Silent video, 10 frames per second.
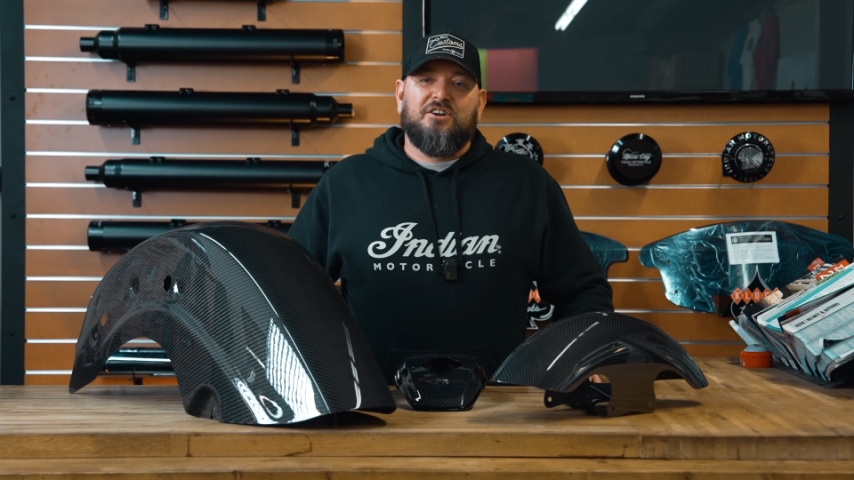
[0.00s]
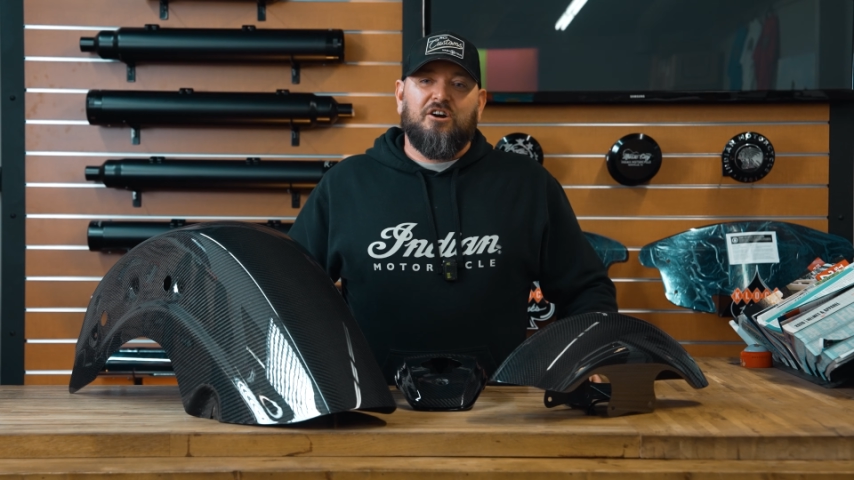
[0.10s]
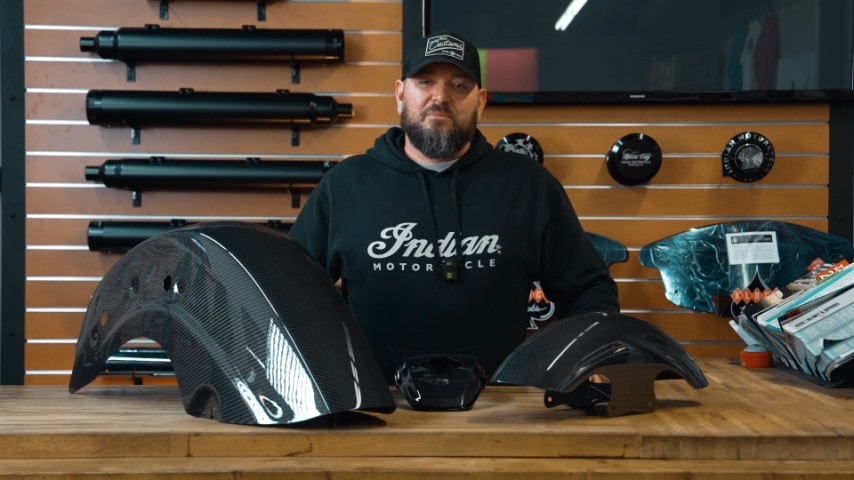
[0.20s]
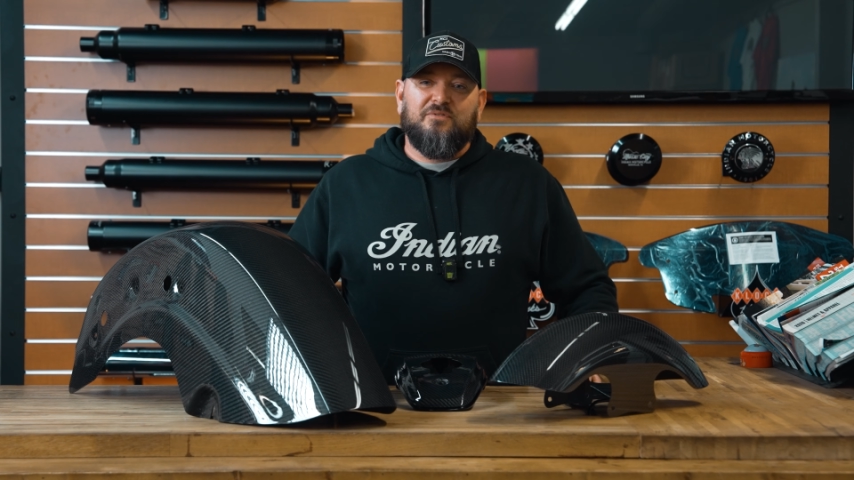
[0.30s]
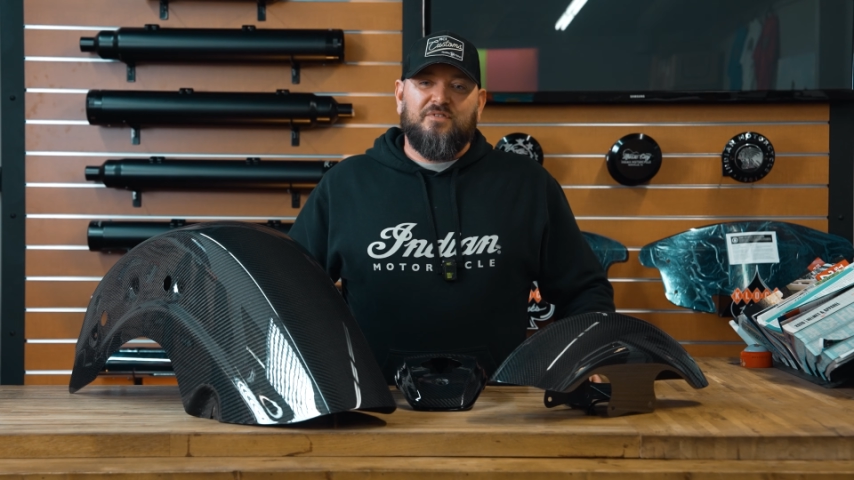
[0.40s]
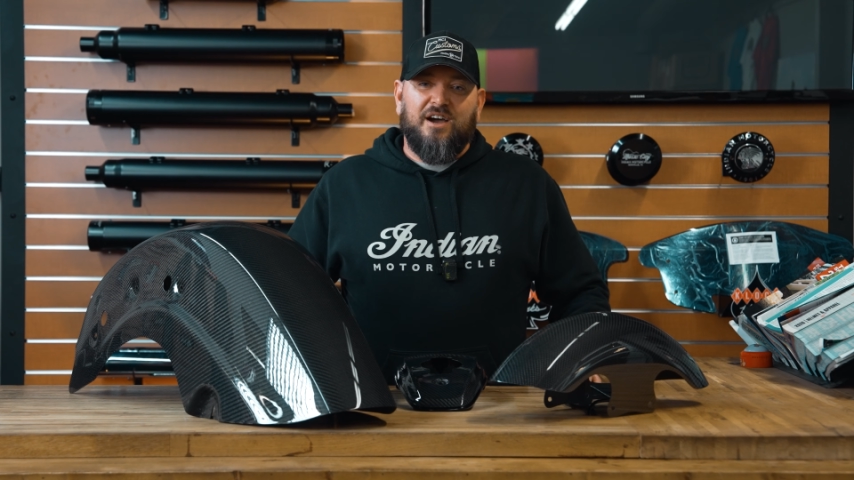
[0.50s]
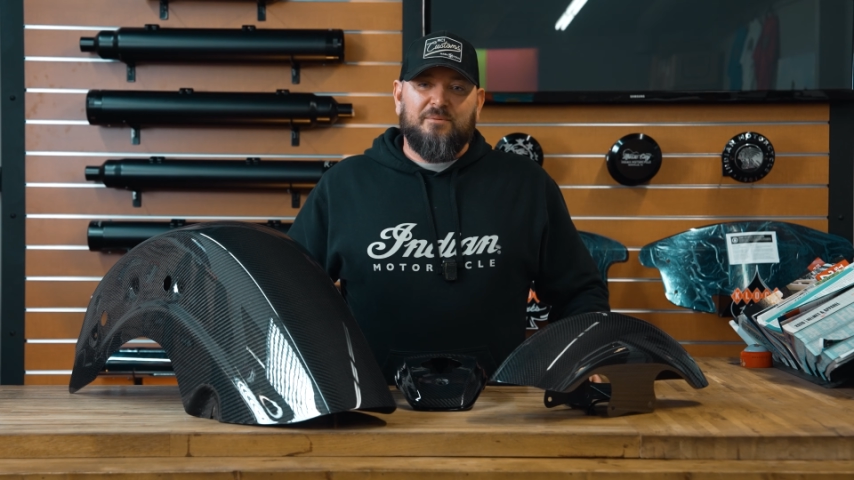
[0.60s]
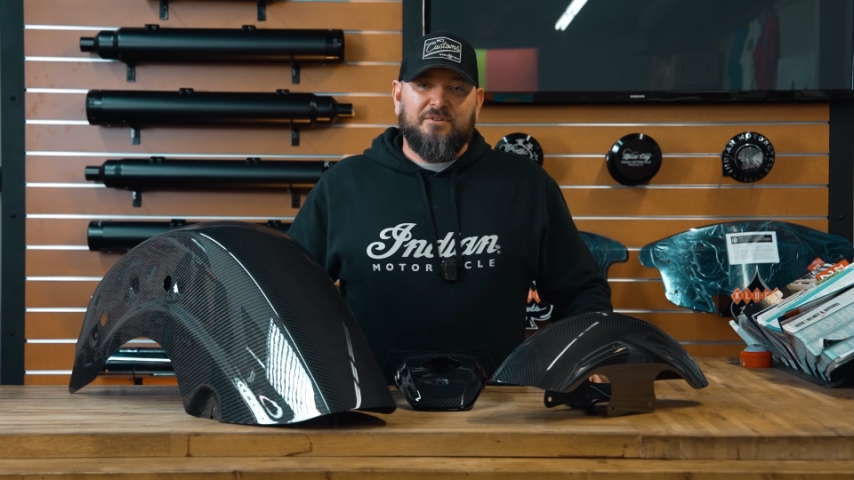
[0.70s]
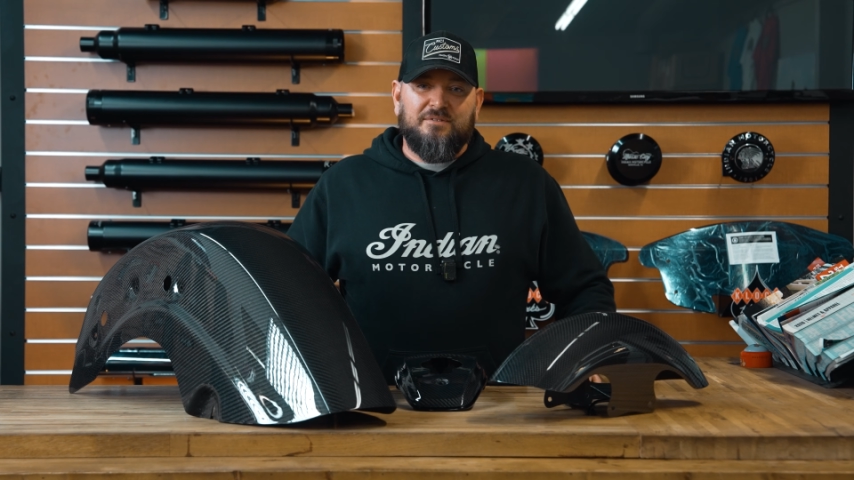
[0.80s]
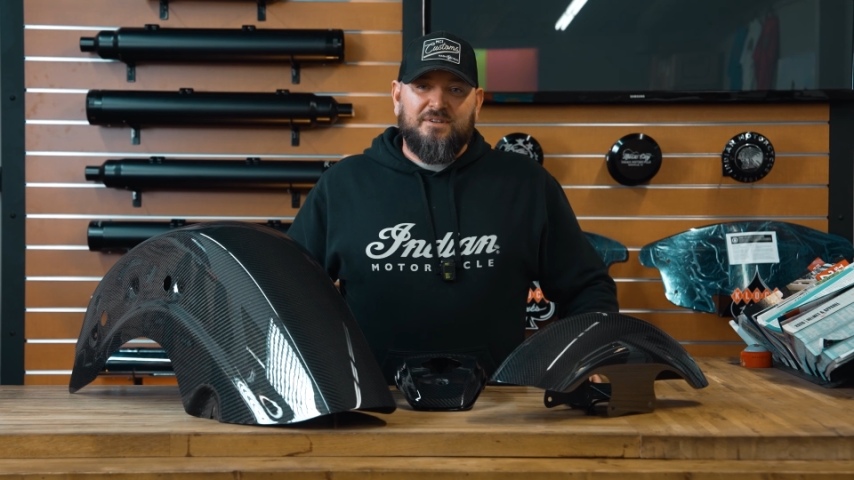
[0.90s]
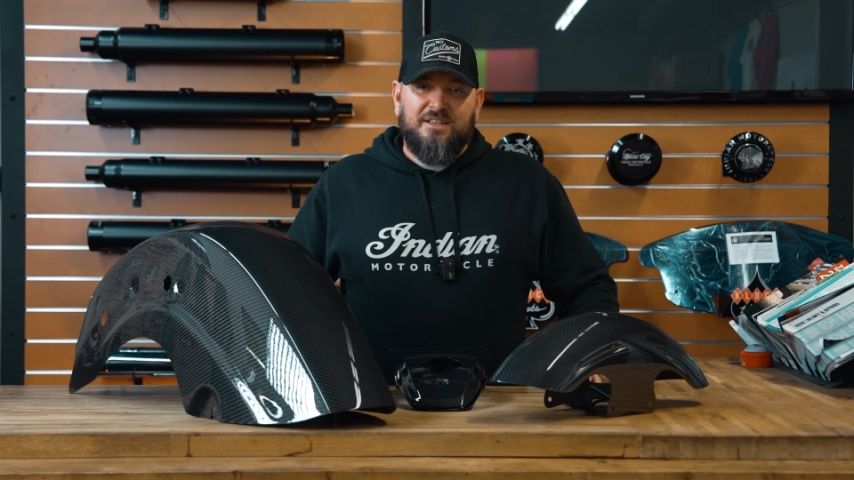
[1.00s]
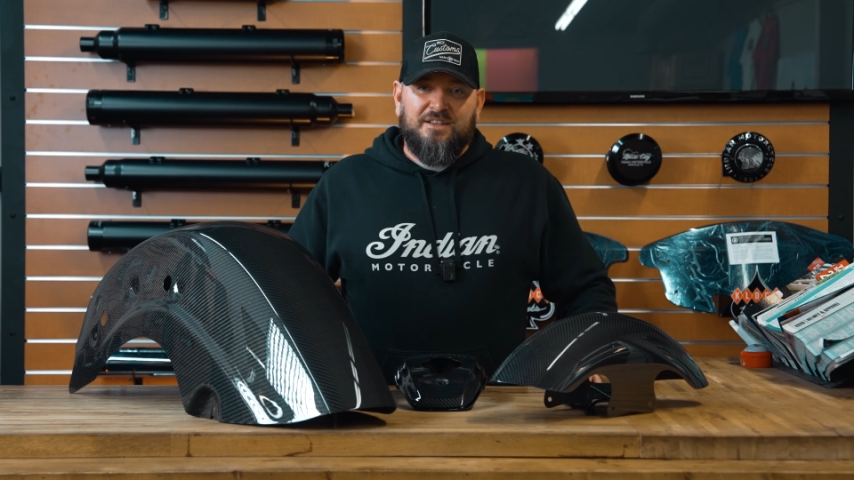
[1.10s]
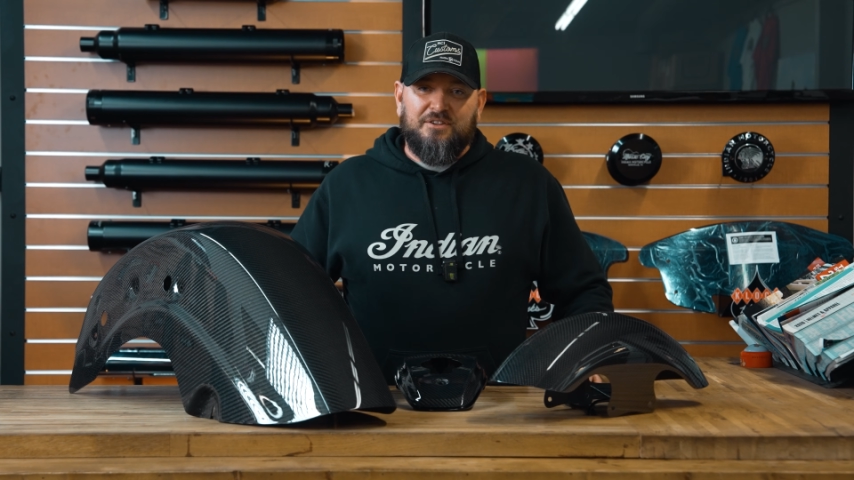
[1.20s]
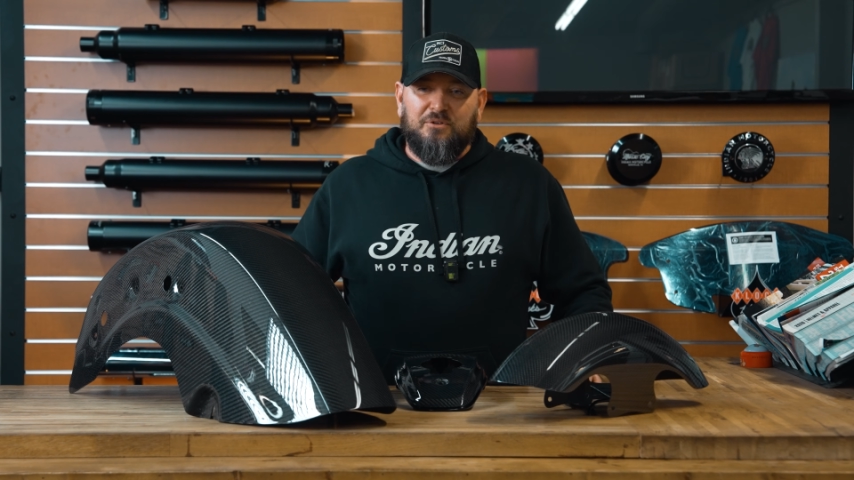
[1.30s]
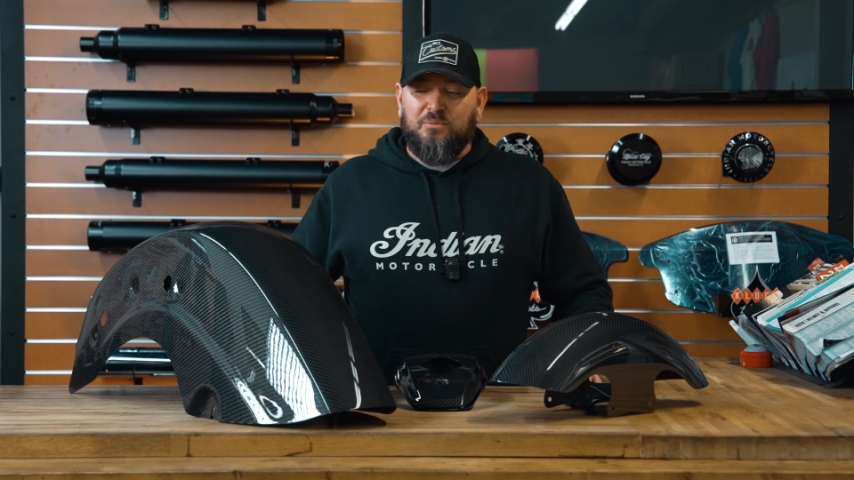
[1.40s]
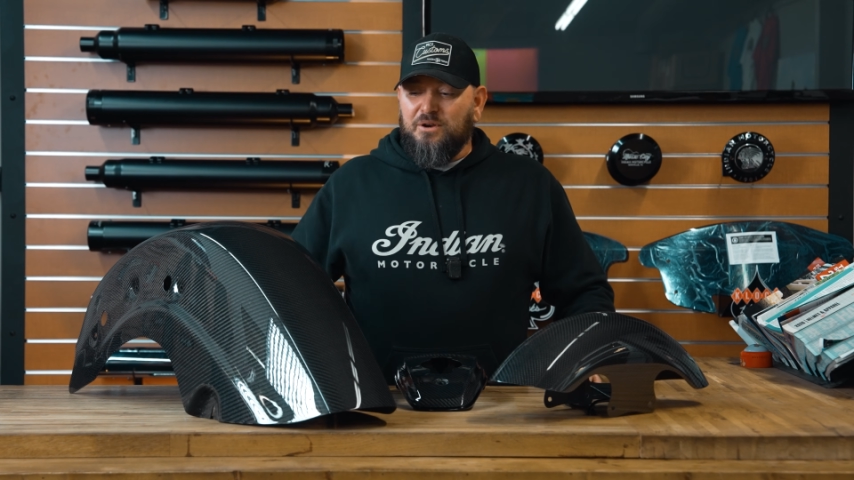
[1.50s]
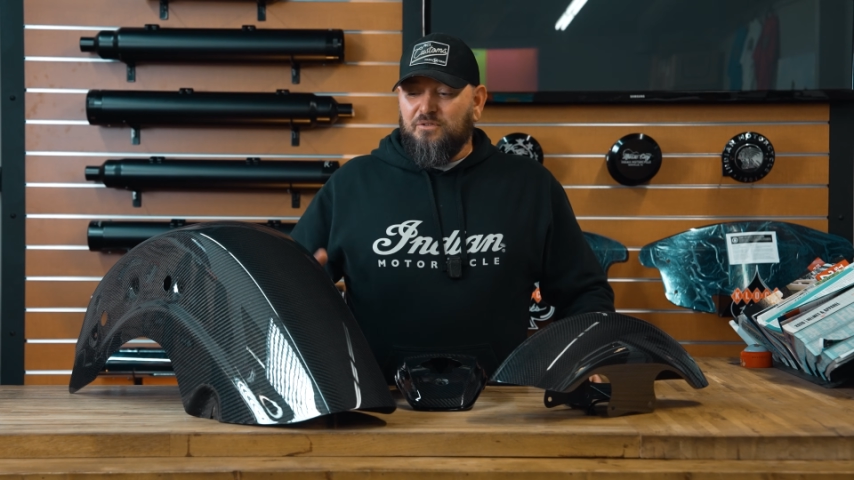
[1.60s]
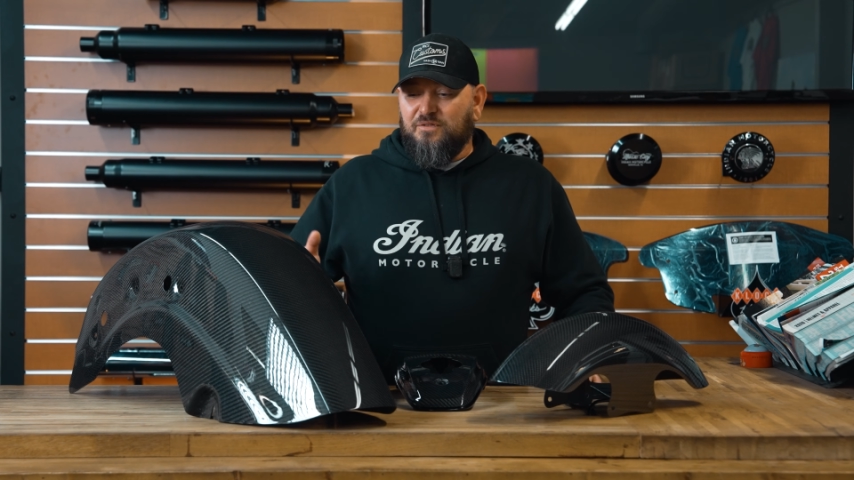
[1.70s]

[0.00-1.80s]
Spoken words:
Carbon Fiber. The rear